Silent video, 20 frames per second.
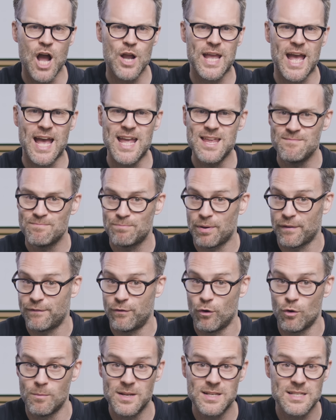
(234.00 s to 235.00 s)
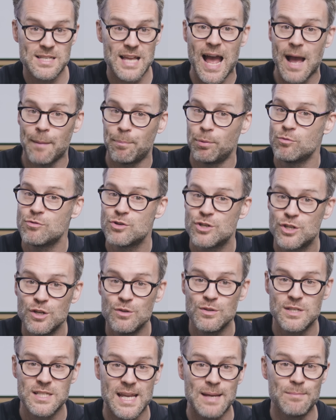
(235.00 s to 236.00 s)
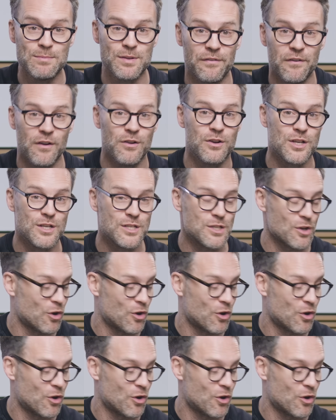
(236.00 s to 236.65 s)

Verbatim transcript: Okay, performance Apple do seem to focus